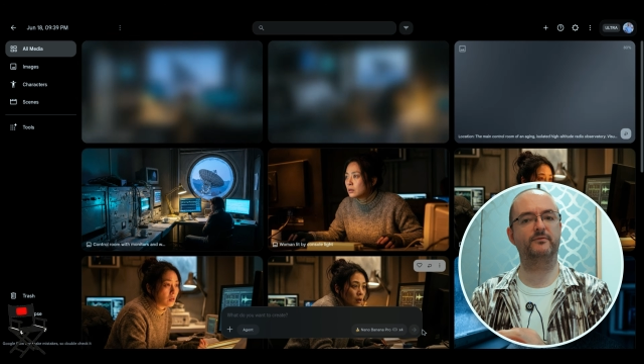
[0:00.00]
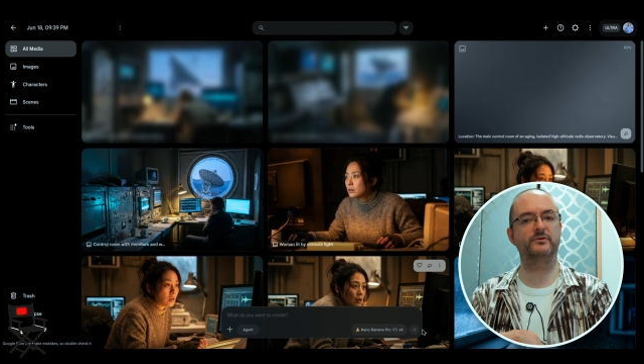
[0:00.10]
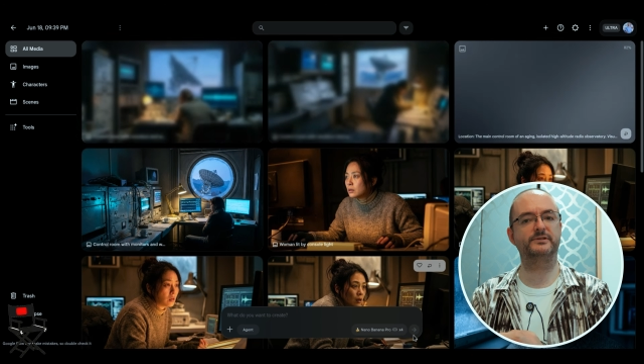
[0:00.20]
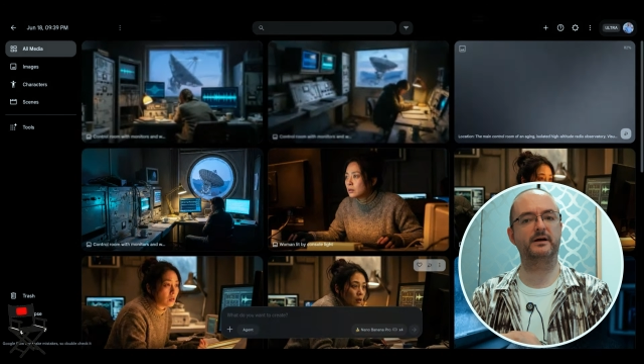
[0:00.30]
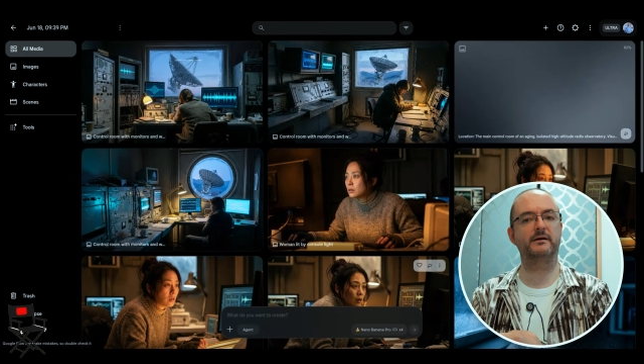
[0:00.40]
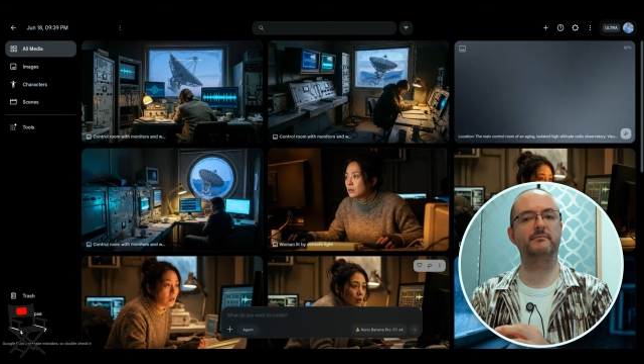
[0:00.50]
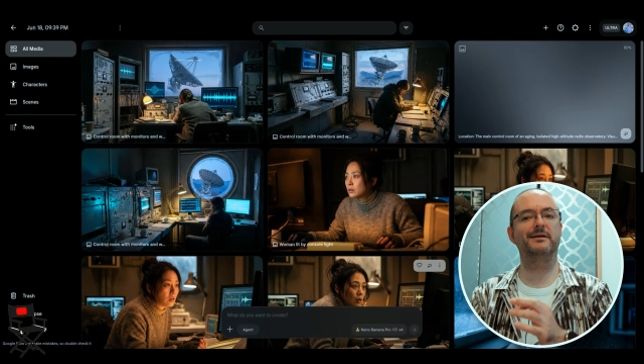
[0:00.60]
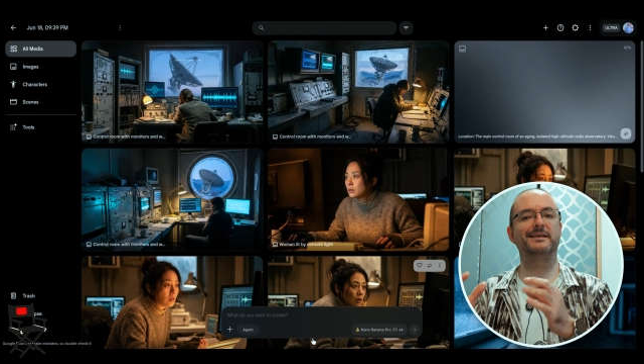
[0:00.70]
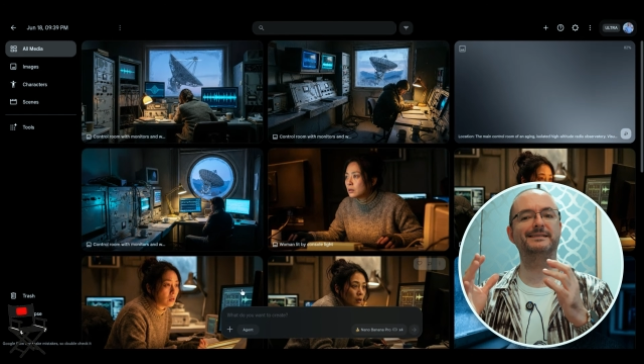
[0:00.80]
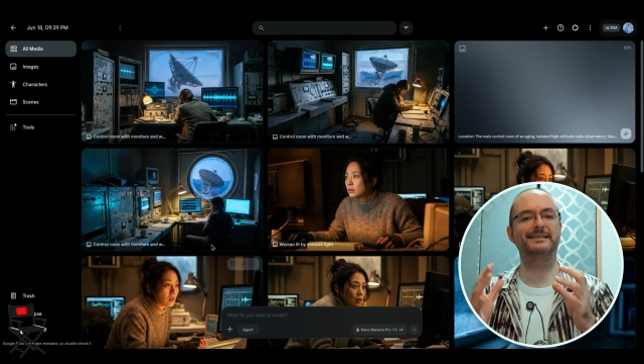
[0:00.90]
you start
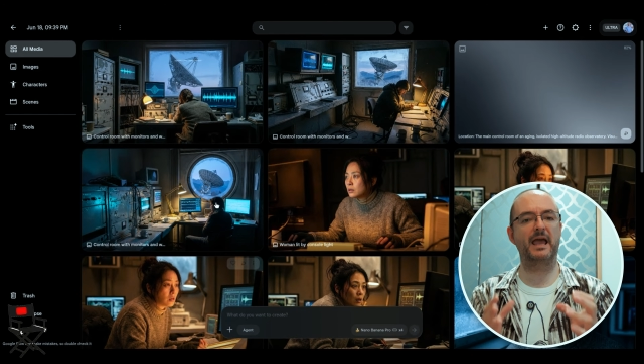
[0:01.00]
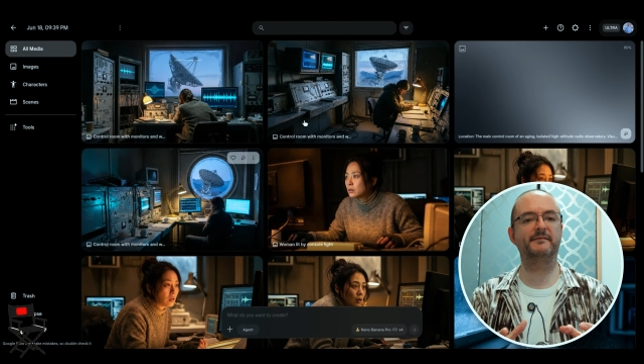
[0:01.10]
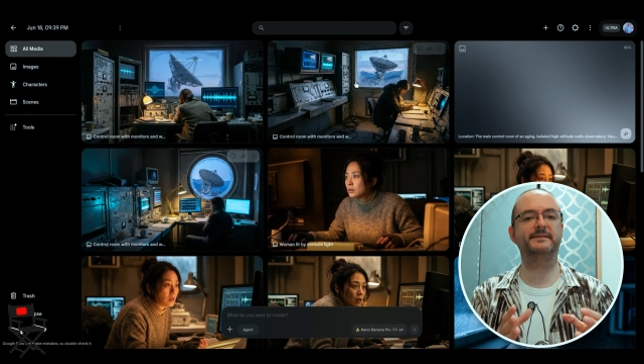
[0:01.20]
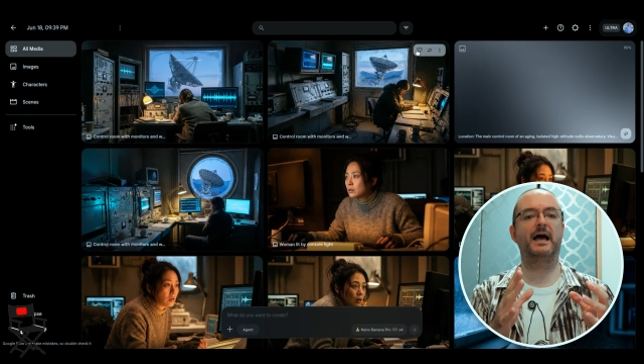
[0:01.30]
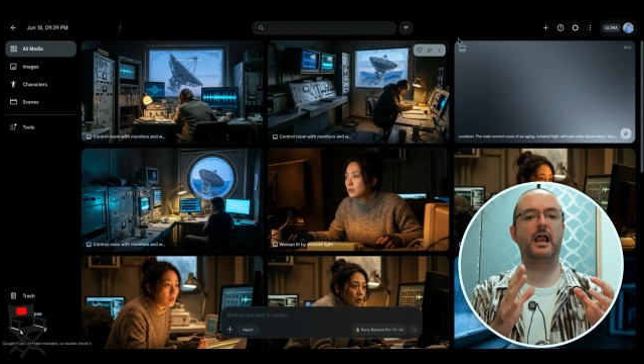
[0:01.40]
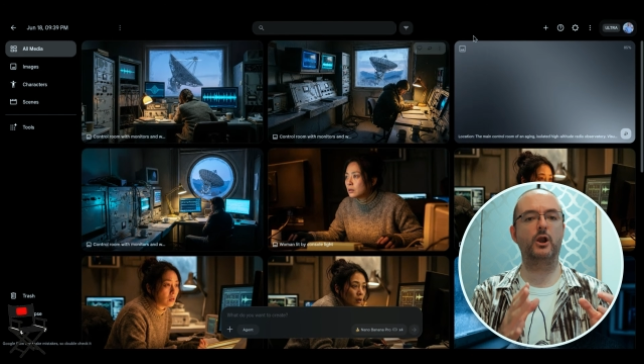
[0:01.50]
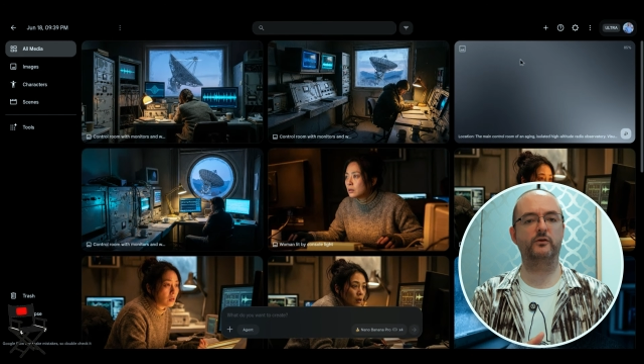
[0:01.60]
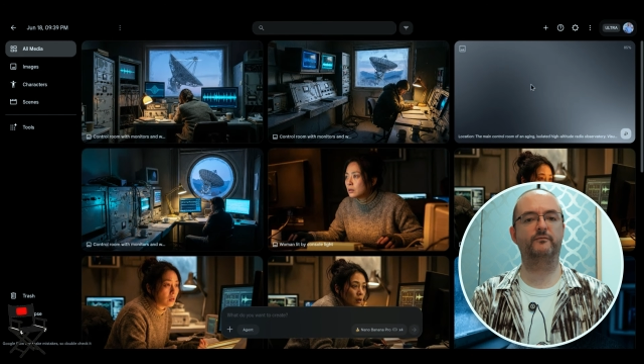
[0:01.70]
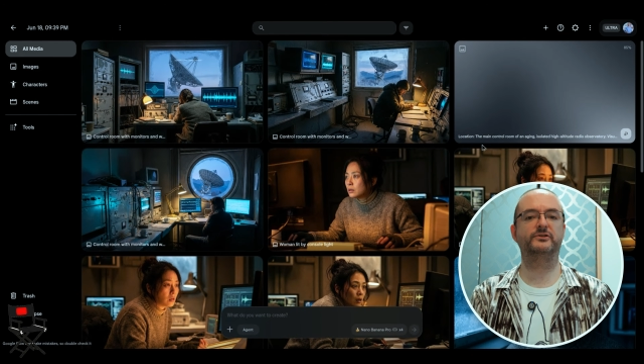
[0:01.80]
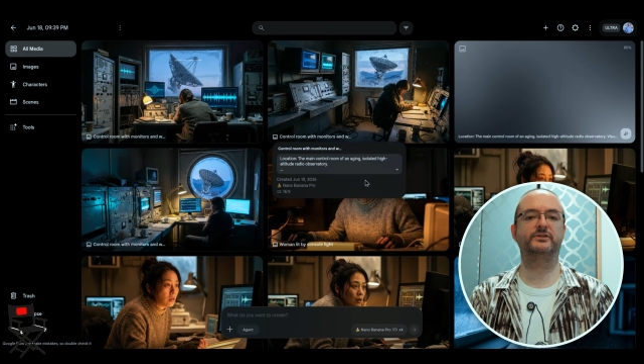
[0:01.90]
saves a lot
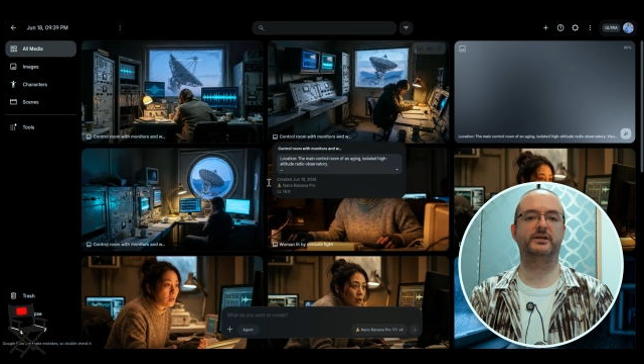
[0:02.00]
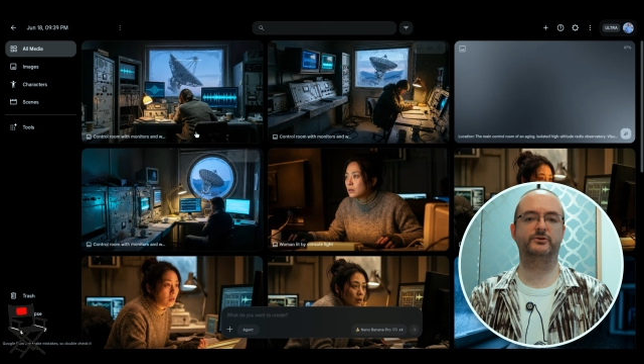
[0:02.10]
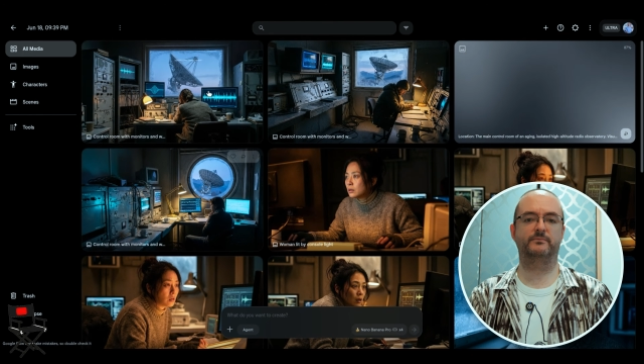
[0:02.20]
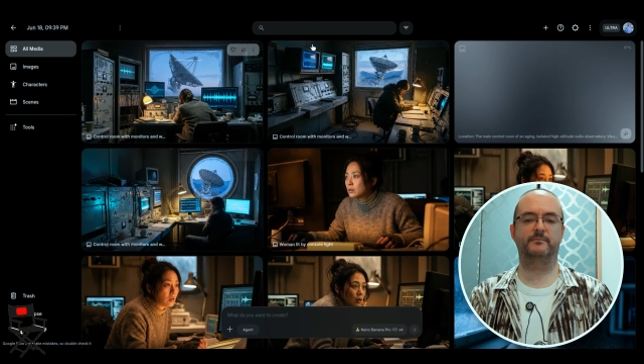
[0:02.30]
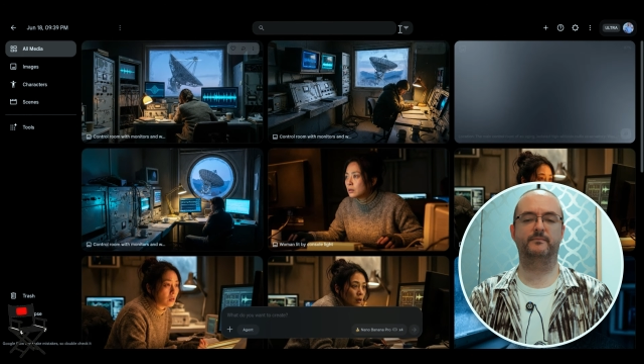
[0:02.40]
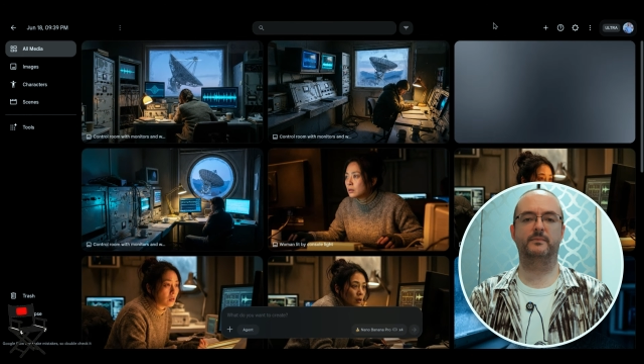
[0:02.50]
of frustration.